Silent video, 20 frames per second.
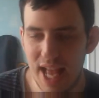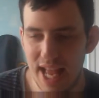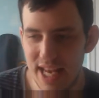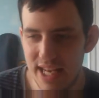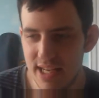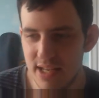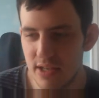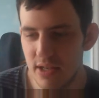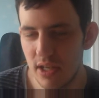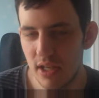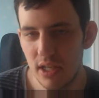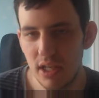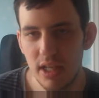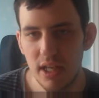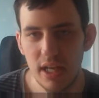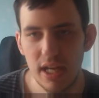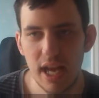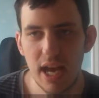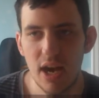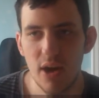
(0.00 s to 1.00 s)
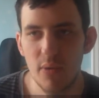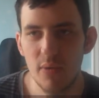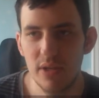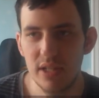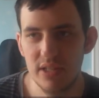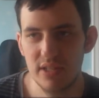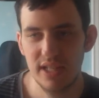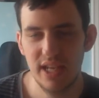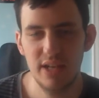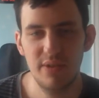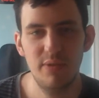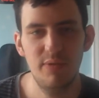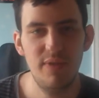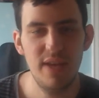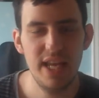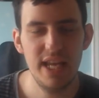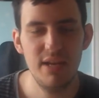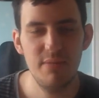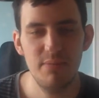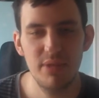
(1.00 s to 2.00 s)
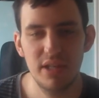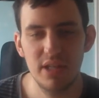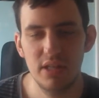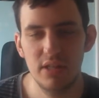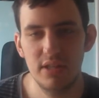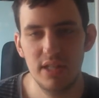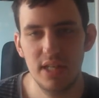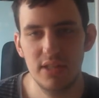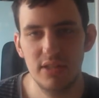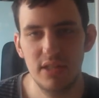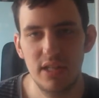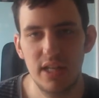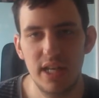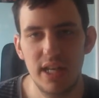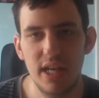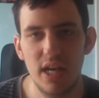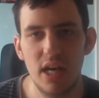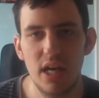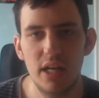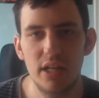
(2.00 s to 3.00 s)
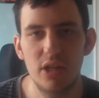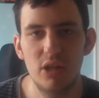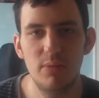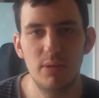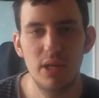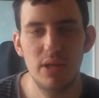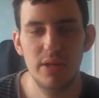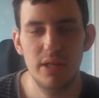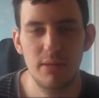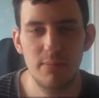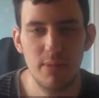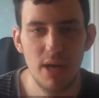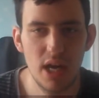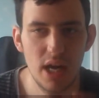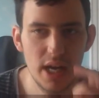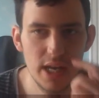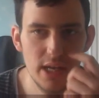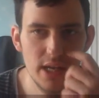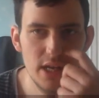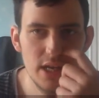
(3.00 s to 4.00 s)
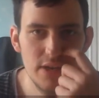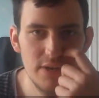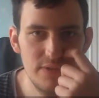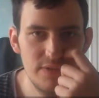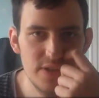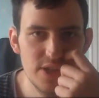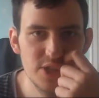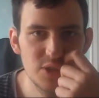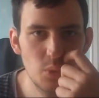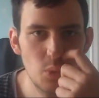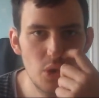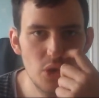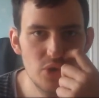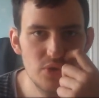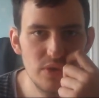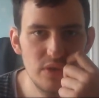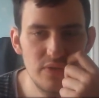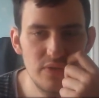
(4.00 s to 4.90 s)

End? Now, it's kind of fitting because yesterday I uploaded my first watch